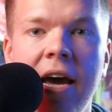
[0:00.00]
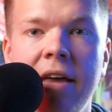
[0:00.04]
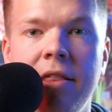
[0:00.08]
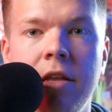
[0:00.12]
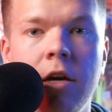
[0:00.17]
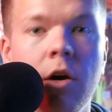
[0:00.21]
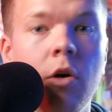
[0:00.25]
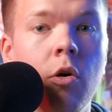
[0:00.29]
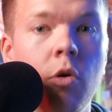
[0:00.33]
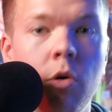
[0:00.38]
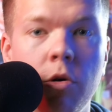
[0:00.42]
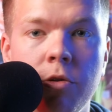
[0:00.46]
and
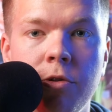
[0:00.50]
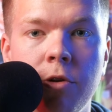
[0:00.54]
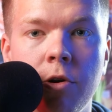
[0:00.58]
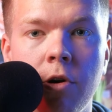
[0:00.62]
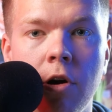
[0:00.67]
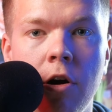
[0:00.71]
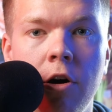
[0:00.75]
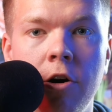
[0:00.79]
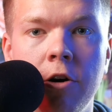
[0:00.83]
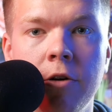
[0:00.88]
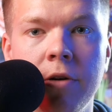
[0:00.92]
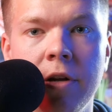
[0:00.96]
they hold
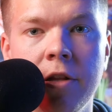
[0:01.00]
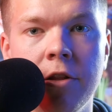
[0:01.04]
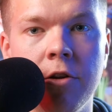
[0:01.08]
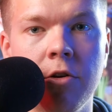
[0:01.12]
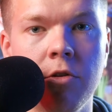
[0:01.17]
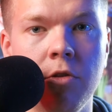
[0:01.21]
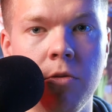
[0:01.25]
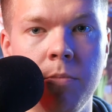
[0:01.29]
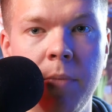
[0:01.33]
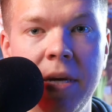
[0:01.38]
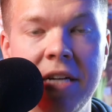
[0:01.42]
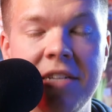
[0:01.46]
their own in
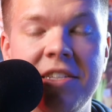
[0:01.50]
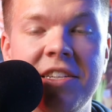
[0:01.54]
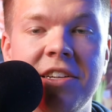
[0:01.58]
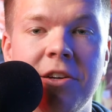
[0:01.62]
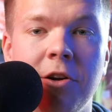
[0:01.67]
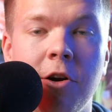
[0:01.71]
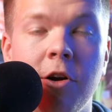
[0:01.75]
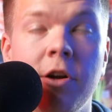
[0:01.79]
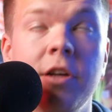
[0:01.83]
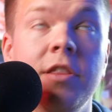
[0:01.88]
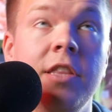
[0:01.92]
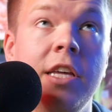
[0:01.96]

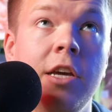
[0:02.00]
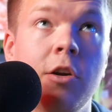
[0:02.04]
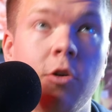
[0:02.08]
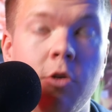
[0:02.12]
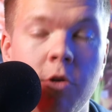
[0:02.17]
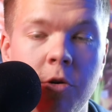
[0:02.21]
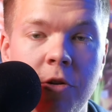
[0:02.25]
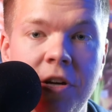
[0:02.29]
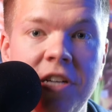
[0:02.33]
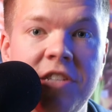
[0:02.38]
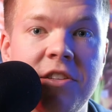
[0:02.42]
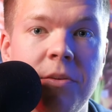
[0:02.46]
the
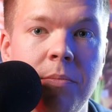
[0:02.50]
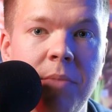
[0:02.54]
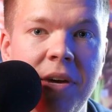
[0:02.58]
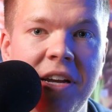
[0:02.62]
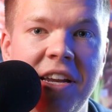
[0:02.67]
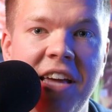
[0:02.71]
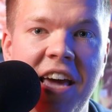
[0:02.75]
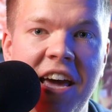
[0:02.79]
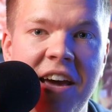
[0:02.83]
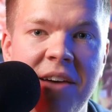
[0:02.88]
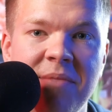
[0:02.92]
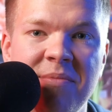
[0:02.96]
early to
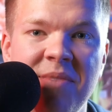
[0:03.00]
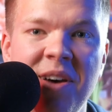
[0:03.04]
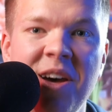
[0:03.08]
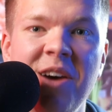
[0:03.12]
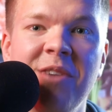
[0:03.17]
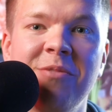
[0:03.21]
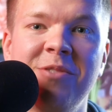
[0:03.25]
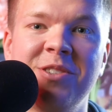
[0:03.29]
mid game,